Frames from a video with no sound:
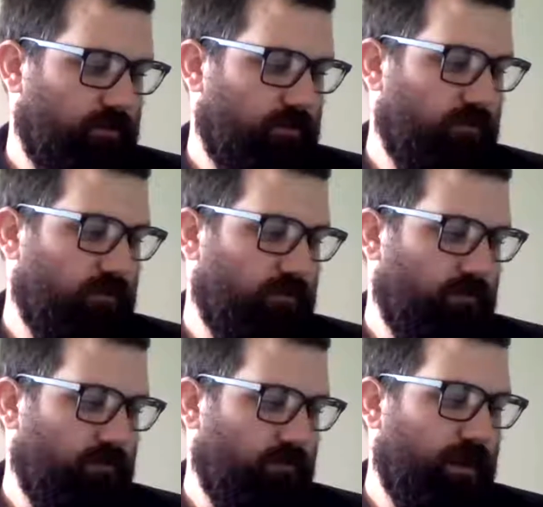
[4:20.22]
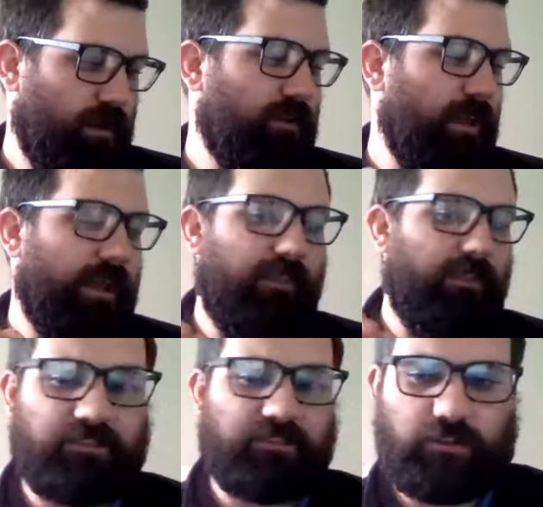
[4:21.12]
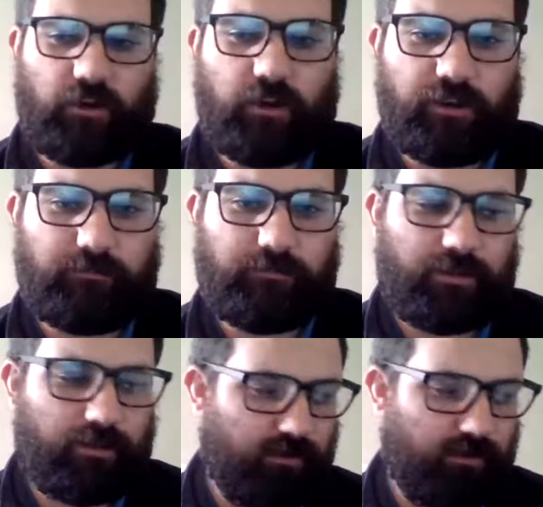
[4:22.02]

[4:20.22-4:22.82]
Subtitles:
2, 1, and that's time.